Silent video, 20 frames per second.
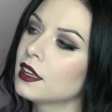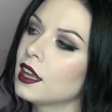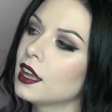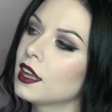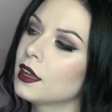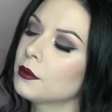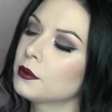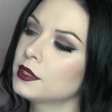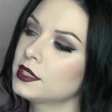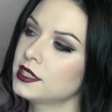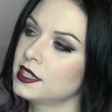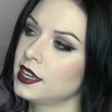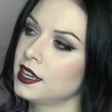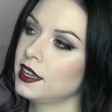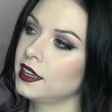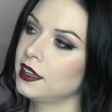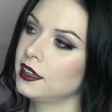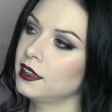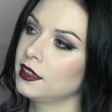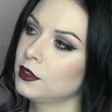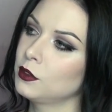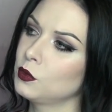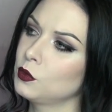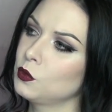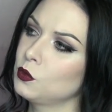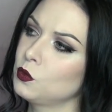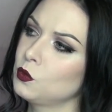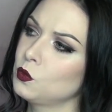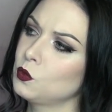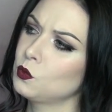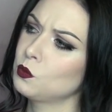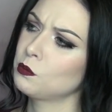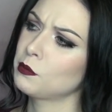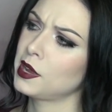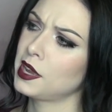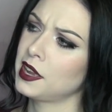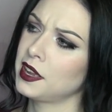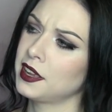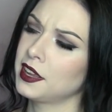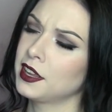I would say,
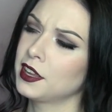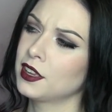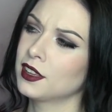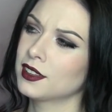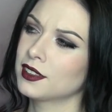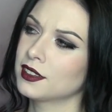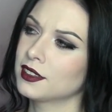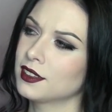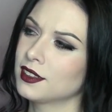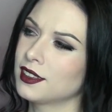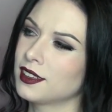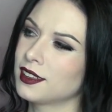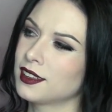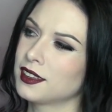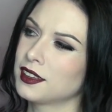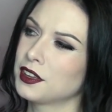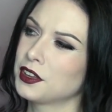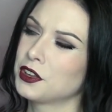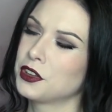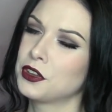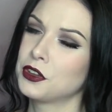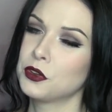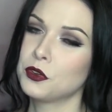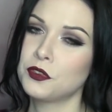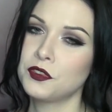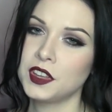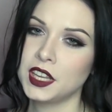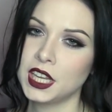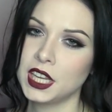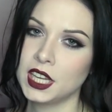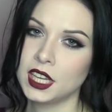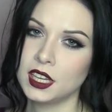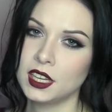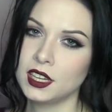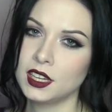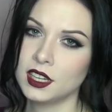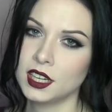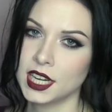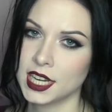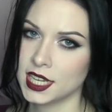my
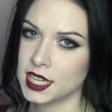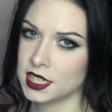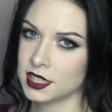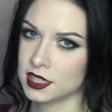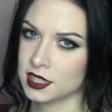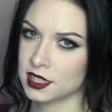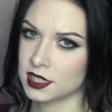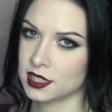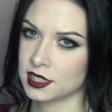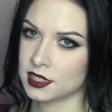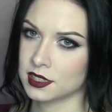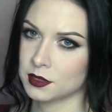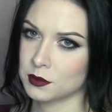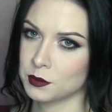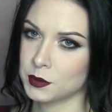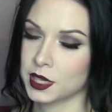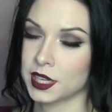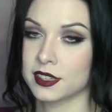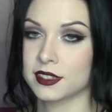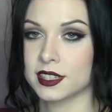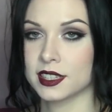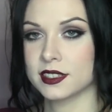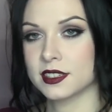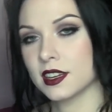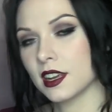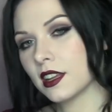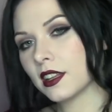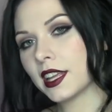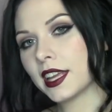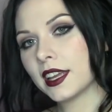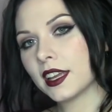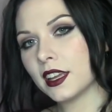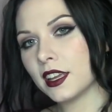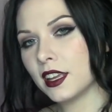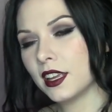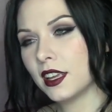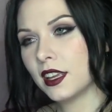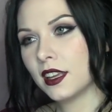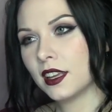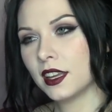goofiness, because that's not like
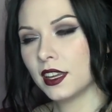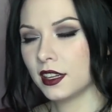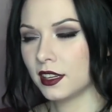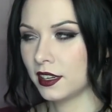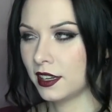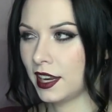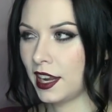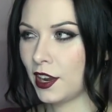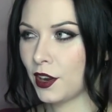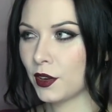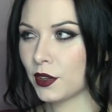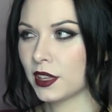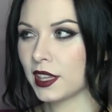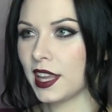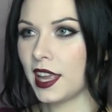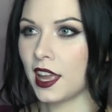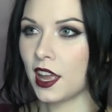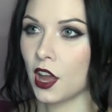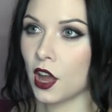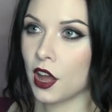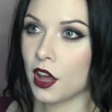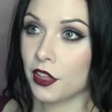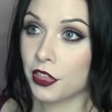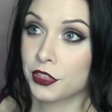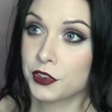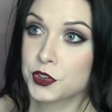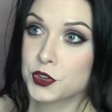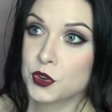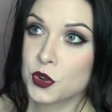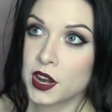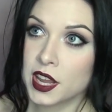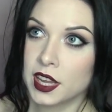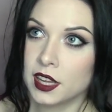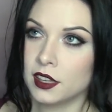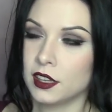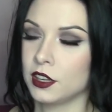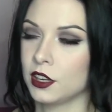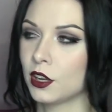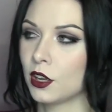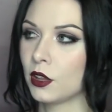an inherently goth
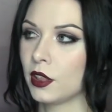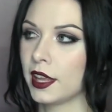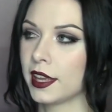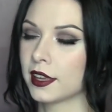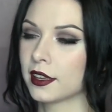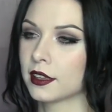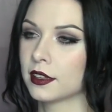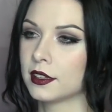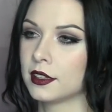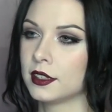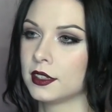trait, you know, like